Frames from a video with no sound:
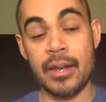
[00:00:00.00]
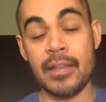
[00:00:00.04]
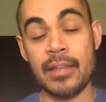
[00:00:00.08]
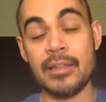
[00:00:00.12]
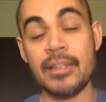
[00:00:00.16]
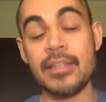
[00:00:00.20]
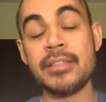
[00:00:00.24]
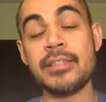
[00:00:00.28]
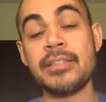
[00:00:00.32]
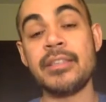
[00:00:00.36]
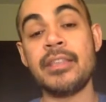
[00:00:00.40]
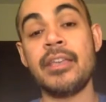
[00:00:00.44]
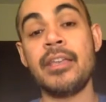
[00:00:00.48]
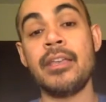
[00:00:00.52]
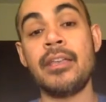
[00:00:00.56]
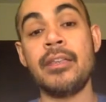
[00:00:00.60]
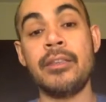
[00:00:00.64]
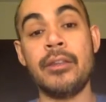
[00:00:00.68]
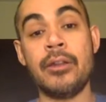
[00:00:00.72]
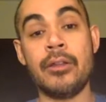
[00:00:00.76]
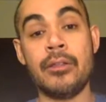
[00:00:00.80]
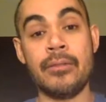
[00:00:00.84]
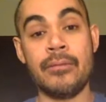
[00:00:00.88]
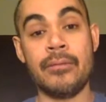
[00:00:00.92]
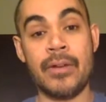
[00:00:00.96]

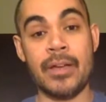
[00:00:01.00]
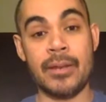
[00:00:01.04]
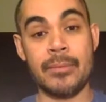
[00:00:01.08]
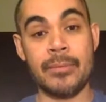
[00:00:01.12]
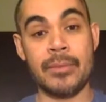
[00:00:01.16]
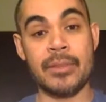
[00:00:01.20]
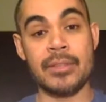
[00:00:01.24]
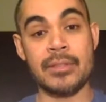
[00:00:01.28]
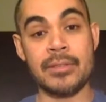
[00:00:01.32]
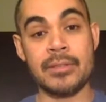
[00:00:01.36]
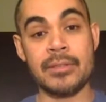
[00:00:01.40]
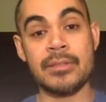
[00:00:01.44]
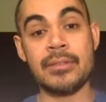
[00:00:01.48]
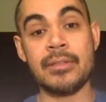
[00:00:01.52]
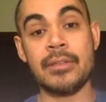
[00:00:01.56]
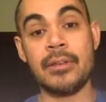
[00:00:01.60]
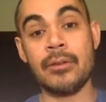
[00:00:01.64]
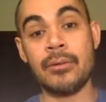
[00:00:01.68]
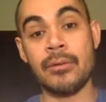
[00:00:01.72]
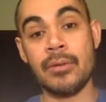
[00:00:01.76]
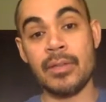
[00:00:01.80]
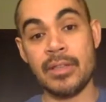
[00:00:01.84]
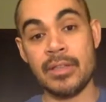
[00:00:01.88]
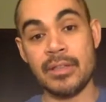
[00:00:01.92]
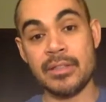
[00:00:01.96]
listed, the vitamins,
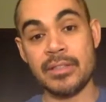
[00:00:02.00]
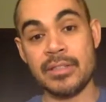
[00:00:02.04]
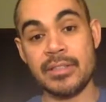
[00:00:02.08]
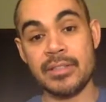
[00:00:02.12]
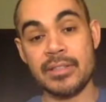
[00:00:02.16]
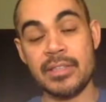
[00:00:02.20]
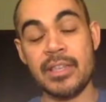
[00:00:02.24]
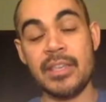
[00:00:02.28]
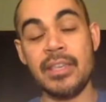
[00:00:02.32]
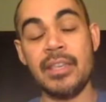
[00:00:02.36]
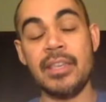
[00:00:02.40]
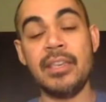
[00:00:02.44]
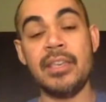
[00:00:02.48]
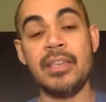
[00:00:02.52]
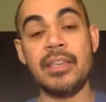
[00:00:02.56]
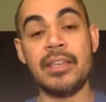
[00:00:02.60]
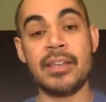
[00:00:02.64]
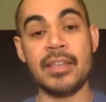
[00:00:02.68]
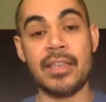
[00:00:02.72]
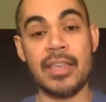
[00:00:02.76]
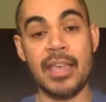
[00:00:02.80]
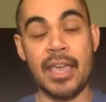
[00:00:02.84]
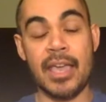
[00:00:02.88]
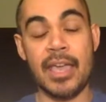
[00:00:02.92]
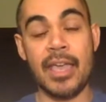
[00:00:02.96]
C
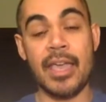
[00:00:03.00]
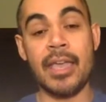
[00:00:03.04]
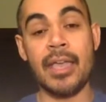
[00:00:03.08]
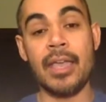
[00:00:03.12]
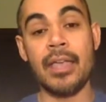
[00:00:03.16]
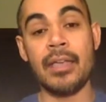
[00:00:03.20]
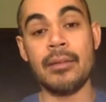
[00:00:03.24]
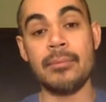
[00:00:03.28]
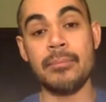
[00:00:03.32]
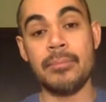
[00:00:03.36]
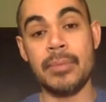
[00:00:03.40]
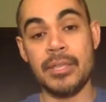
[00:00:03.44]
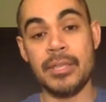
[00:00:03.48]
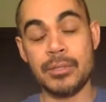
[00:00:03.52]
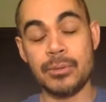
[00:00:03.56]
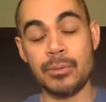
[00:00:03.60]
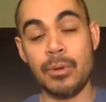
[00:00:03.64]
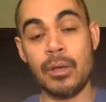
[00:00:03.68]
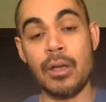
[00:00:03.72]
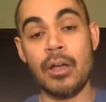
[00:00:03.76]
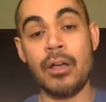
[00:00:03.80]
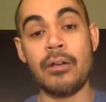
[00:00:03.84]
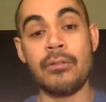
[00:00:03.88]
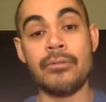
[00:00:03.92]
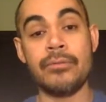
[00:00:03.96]
and K and
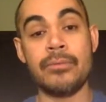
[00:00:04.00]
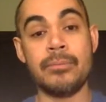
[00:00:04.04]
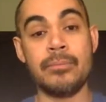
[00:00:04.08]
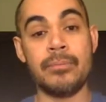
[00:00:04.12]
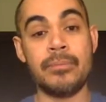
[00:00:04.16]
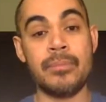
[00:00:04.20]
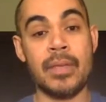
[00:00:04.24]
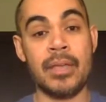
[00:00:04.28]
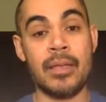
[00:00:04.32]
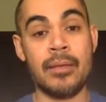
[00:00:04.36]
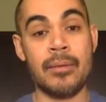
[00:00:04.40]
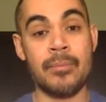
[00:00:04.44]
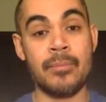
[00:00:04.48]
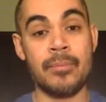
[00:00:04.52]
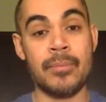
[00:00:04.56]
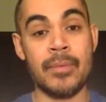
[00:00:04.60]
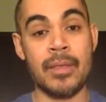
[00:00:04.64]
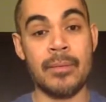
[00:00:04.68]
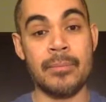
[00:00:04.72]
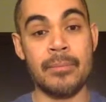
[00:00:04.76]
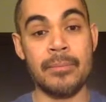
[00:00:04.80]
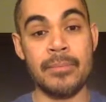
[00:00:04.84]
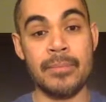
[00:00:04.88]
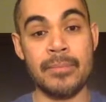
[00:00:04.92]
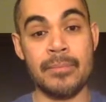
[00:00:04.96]
B12 and
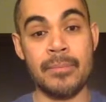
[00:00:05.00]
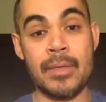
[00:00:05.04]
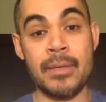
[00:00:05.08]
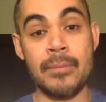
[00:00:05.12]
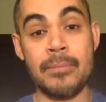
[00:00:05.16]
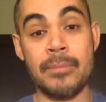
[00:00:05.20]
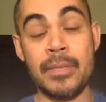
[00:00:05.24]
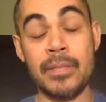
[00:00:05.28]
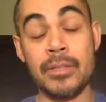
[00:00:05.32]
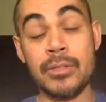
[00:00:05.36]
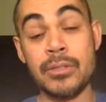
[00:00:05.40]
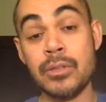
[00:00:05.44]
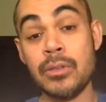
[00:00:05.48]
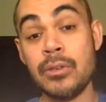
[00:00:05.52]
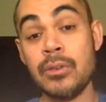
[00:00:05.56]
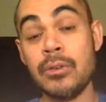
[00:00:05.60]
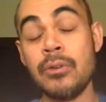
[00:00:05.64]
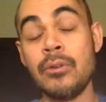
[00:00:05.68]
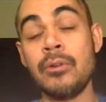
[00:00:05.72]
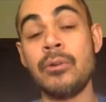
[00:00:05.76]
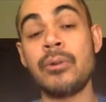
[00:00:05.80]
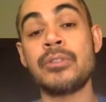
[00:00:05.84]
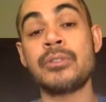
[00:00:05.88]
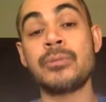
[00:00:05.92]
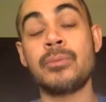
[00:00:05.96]

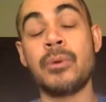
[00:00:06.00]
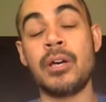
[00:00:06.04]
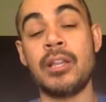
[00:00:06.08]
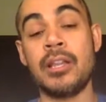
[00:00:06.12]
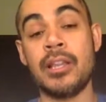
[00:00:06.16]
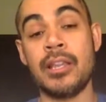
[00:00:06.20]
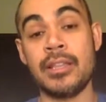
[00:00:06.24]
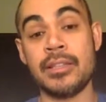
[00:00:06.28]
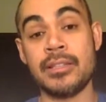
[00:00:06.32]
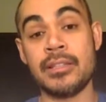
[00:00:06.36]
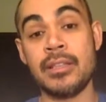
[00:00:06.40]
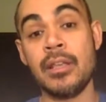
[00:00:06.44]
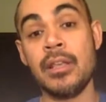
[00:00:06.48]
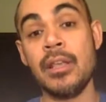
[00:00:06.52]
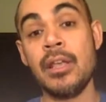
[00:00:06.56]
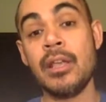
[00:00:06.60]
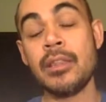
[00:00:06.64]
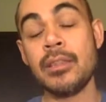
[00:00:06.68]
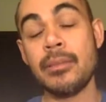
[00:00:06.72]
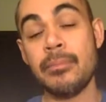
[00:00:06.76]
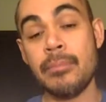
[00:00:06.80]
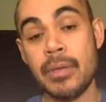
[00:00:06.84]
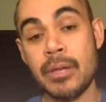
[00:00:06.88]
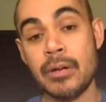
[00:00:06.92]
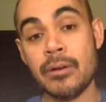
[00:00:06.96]
B2, as well as
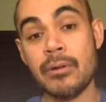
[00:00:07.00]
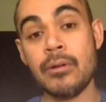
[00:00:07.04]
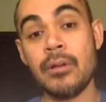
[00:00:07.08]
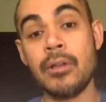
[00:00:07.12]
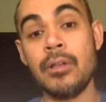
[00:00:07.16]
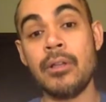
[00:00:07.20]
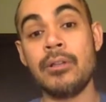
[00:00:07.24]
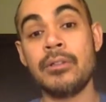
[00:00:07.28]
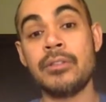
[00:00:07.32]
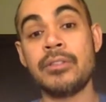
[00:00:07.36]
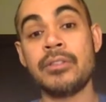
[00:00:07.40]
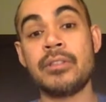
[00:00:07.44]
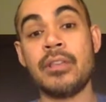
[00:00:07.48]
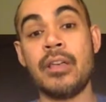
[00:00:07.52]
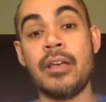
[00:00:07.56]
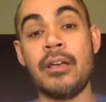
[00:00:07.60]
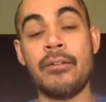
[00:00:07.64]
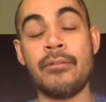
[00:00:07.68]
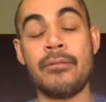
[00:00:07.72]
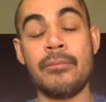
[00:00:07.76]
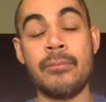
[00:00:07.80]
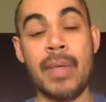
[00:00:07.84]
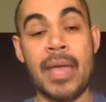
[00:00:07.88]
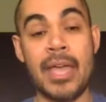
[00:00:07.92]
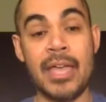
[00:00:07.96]
the minerals
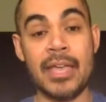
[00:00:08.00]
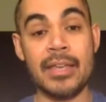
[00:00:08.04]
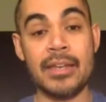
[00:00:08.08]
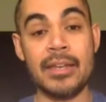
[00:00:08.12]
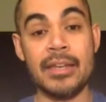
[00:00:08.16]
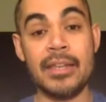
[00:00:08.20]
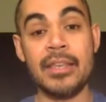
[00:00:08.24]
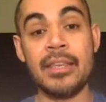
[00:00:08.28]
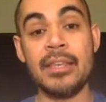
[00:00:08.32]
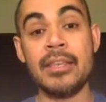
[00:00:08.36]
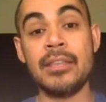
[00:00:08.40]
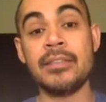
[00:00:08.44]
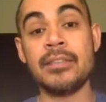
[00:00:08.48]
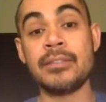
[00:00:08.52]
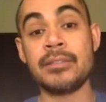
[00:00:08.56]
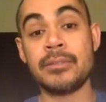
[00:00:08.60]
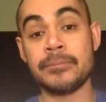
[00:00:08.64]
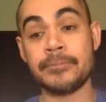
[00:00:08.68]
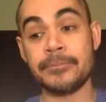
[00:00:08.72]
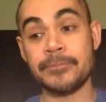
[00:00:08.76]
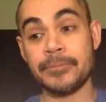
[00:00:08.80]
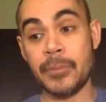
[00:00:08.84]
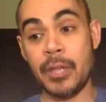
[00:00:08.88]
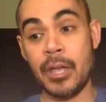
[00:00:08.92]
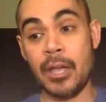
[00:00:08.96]
of manganese,
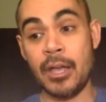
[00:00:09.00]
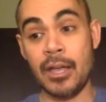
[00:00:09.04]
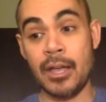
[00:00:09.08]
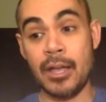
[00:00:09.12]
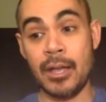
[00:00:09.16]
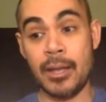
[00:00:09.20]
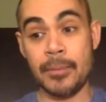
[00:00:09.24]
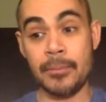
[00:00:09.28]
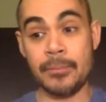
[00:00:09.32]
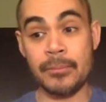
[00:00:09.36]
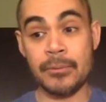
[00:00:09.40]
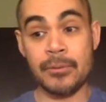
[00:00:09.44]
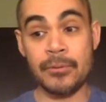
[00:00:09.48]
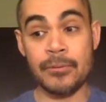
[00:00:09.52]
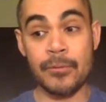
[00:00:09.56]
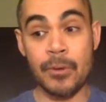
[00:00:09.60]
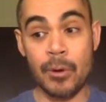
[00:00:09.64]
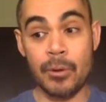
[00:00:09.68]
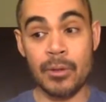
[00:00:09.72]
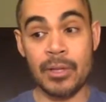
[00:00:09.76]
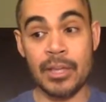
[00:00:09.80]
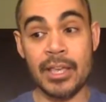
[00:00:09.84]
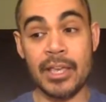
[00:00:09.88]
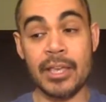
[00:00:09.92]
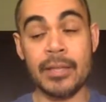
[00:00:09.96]

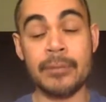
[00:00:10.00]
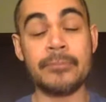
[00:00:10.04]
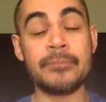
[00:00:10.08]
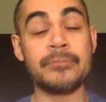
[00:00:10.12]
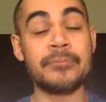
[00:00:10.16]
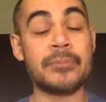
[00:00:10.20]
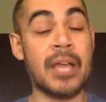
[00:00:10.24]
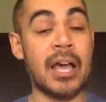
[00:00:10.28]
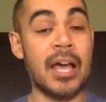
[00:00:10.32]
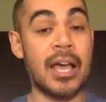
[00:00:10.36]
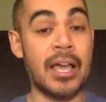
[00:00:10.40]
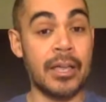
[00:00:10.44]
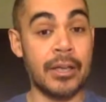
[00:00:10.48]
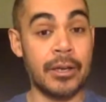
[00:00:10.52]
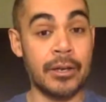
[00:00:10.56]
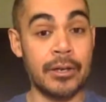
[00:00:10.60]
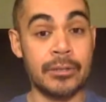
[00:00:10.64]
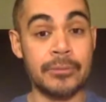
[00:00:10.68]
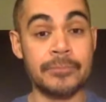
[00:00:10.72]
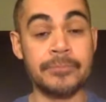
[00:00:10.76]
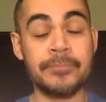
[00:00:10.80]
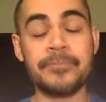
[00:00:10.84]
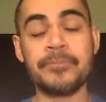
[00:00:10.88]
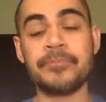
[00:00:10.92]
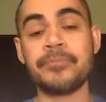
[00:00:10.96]
folate,
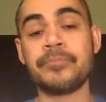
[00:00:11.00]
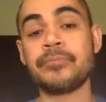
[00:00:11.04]
iron.